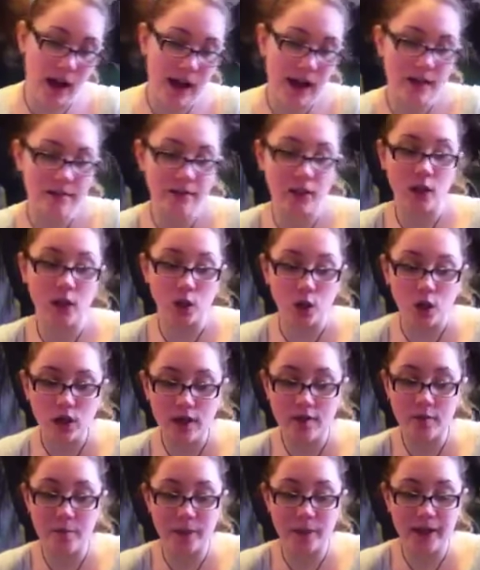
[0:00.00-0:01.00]
I've
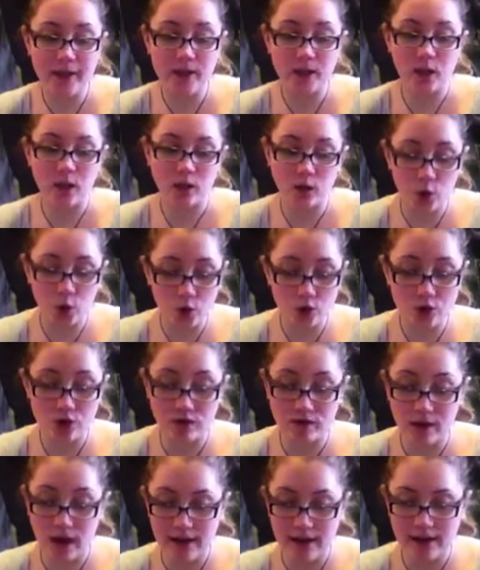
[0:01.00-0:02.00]
planned a lot
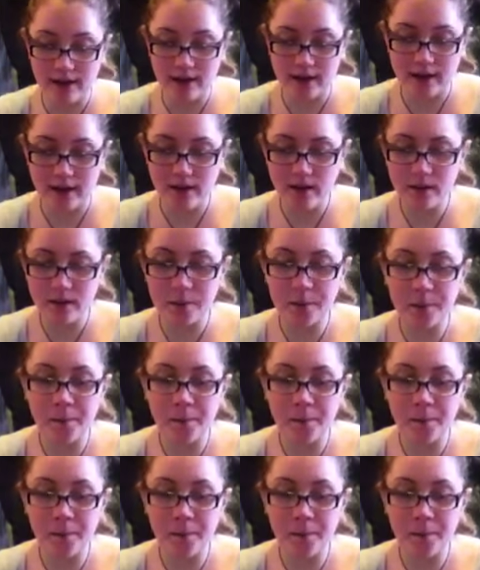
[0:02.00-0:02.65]
to write in here,